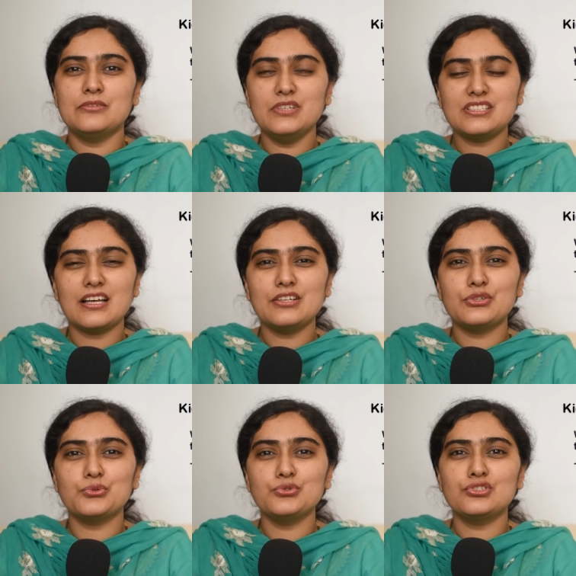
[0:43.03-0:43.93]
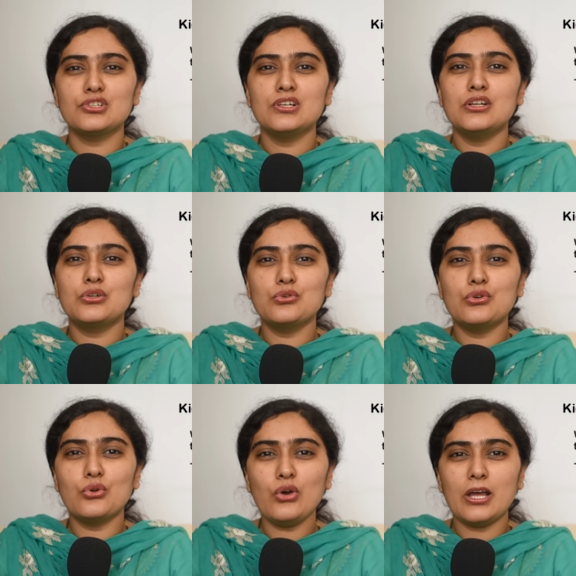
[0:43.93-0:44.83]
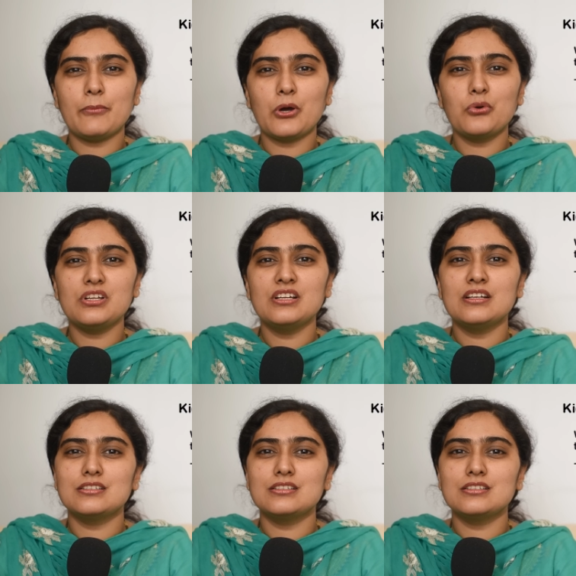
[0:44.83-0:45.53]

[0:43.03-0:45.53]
which are used to know about